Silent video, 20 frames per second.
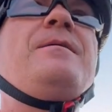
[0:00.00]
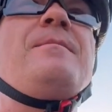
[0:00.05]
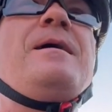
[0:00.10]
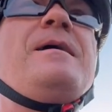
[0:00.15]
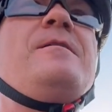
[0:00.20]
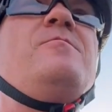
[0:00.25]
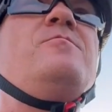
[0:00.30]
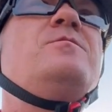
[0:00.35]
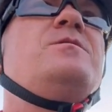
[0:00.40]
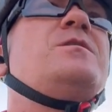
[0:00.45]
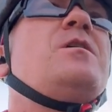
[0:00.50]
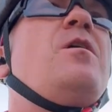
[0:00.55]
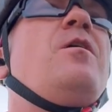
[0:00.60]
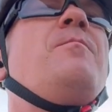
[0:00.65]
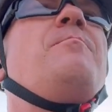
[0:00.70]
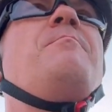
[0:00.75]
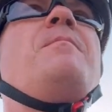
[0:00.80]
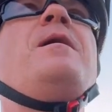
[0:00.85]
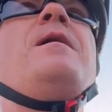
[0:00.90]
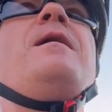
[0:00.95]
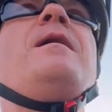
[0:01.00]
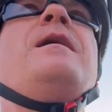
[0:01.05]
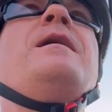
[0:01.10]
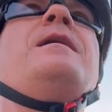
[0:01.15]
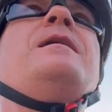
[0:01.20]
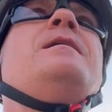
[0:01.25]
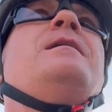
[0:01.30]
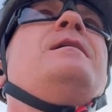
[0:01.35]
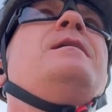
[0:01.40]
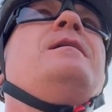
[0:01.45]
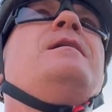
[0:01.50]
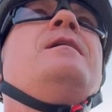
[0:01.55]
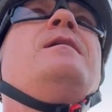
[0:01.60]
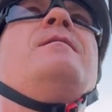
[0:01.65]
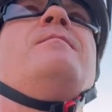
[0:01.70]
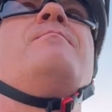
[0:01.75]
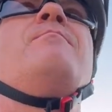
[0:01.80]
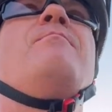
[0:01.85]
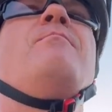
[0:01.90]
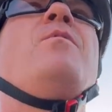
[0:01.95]
I'm out on my
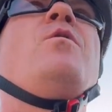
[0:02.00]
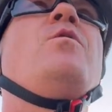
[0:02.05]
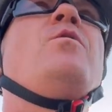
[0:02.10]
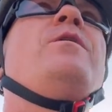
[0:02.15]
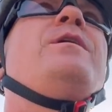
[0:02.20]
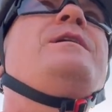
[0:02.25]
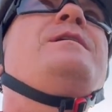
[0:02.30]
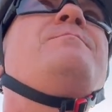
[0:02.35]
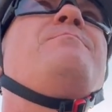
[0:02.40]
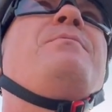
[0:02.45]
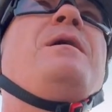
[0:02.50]
morning